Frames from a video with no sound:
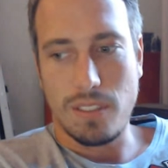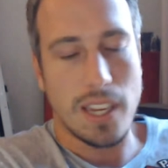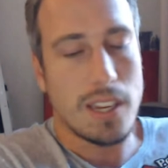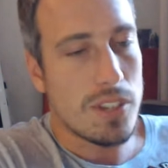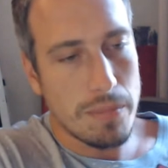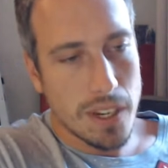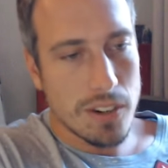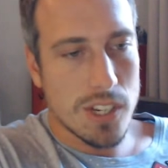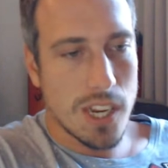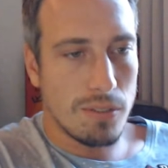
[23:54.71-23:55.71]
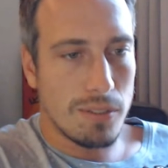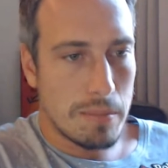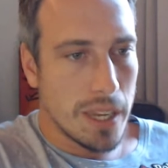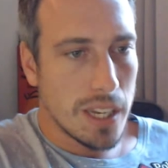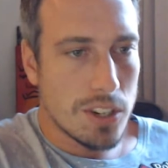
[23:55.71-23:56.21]
think of something yourself,
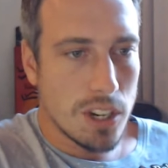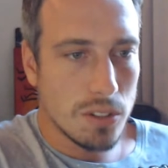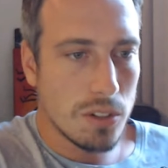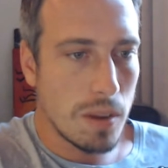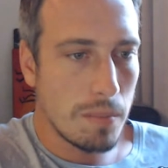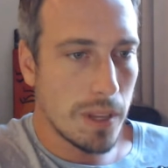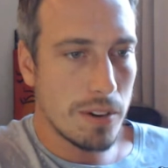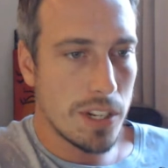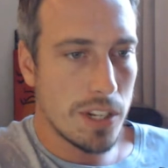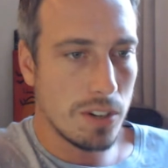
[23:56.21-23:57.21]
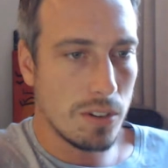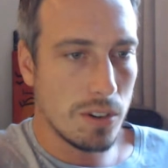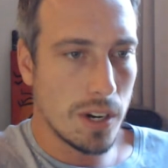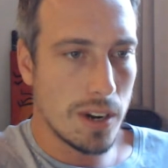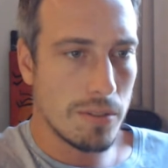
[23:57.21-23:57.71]
like make a show, do something original
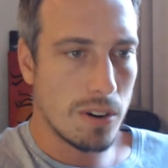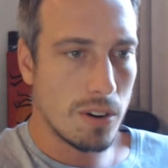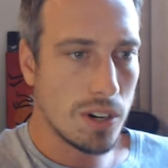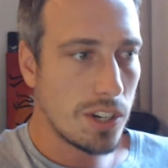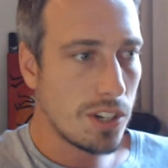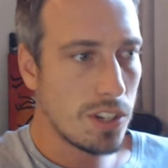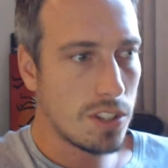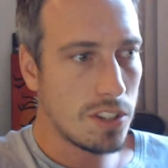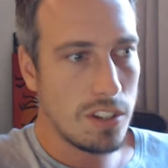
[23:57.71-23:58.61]
or whatever, or just,